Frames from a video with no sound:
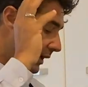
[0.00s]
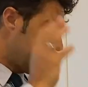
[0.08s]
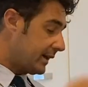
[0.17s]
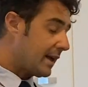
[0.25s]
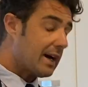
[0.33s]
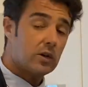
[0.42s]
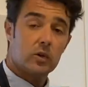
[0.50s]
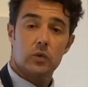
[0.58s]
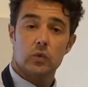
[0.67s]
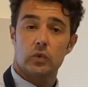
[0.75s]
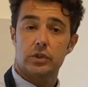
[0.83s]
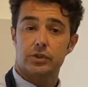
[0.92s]
Now
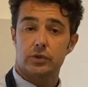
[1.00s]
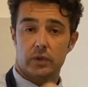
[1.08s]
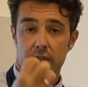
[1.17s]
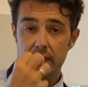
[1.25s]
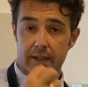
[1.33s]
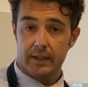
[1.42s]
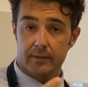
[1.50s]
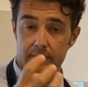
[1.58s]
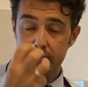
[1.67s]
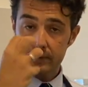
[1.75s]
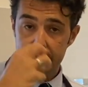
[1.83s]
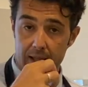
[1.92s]
we should clean
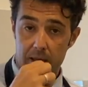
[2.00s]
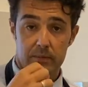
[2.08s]
them